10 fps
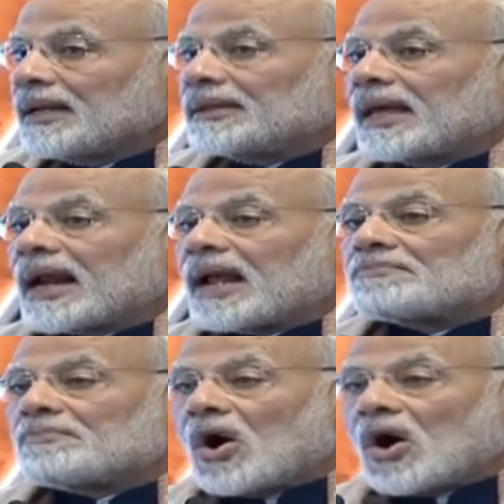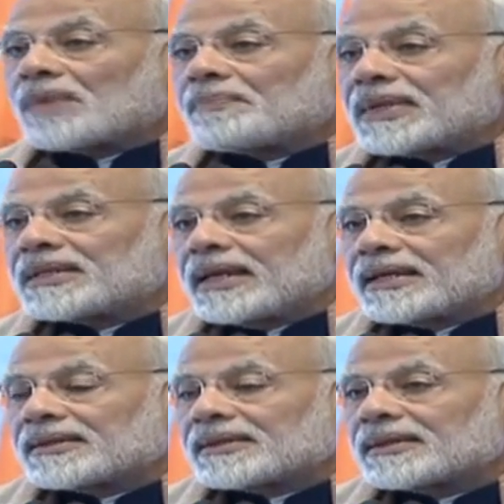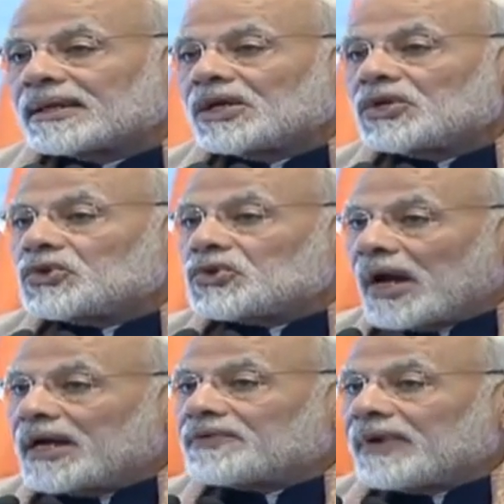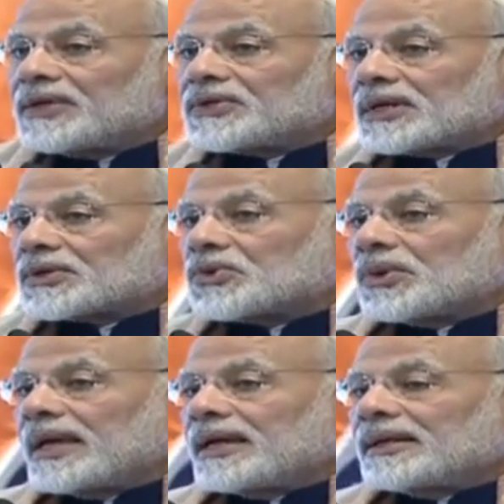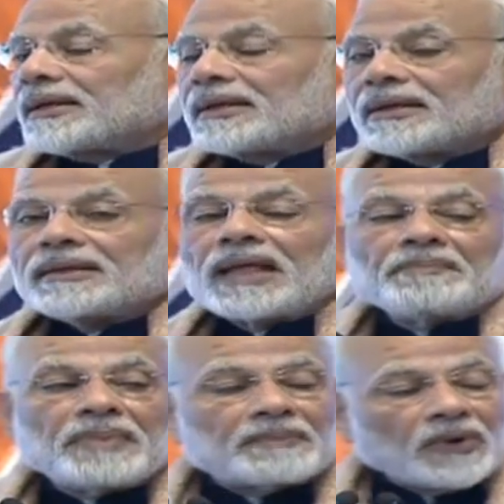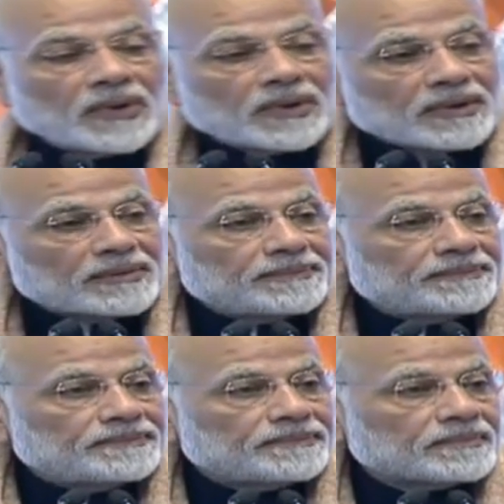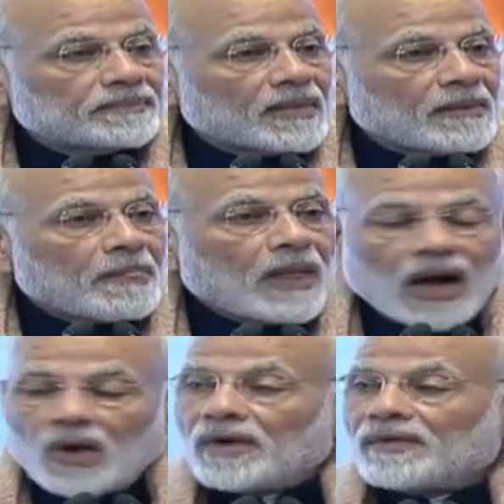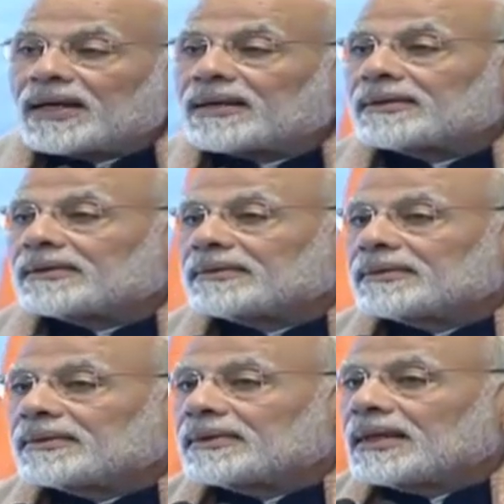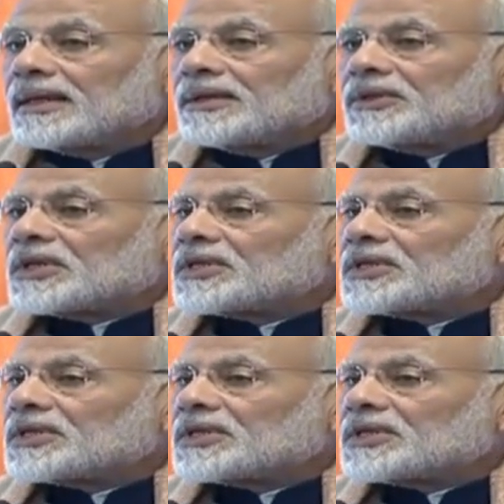There are more business joint ventures today than before. However, this is